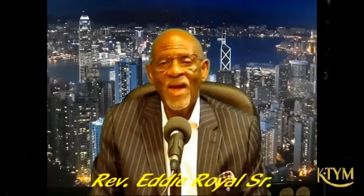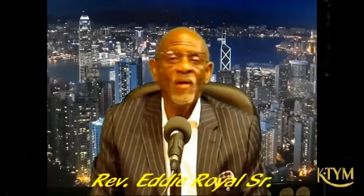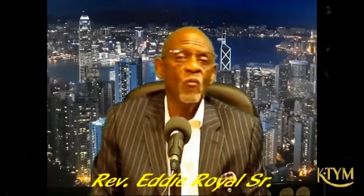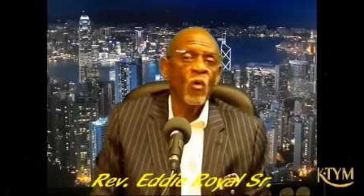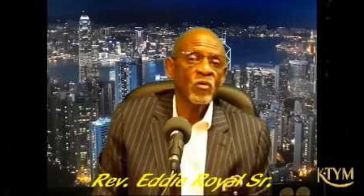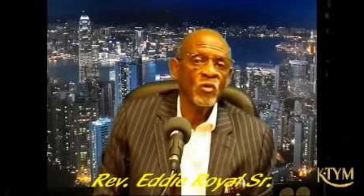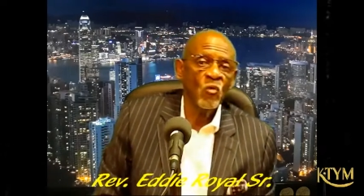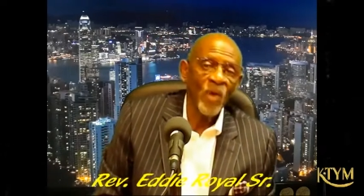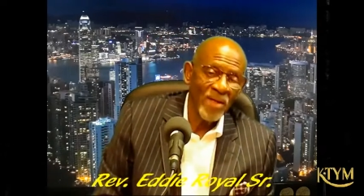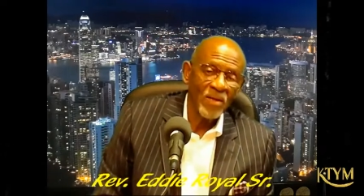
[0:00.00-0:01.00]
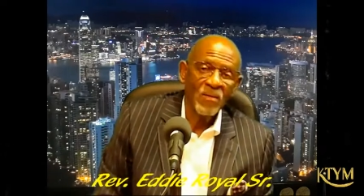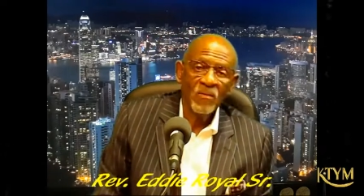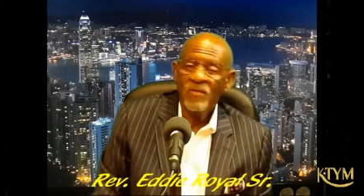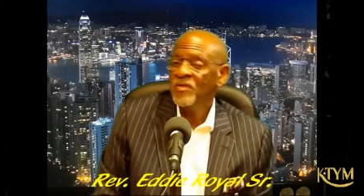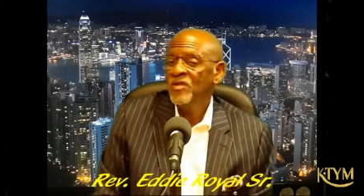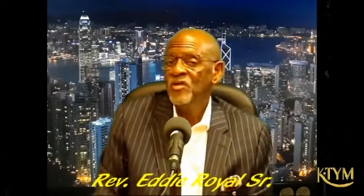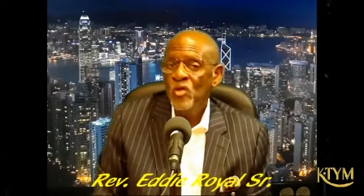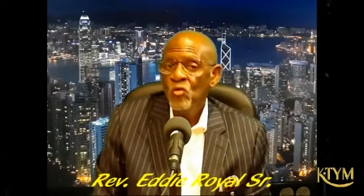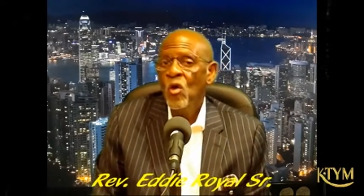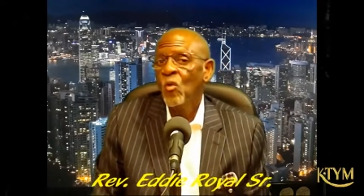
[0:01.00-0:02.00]
and walked away because he
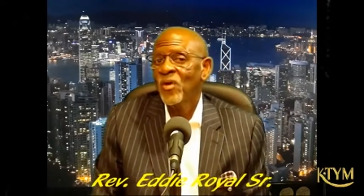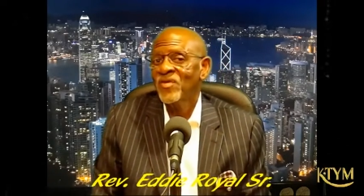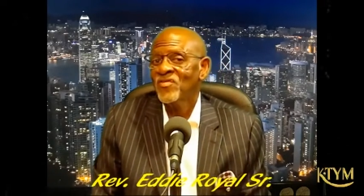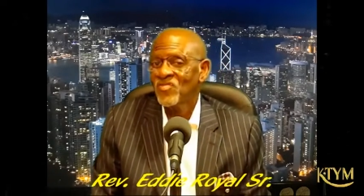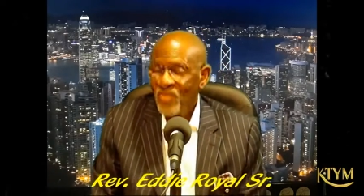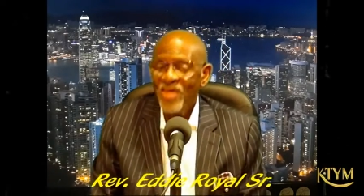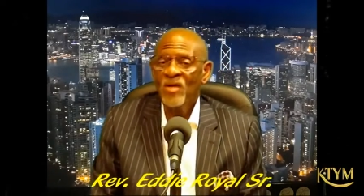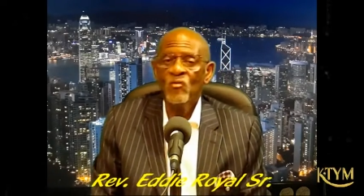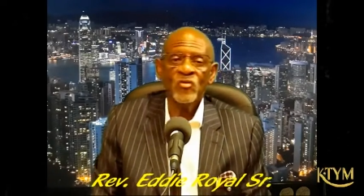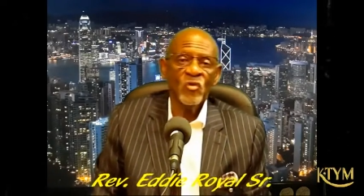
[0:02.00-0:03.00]
knew what he said was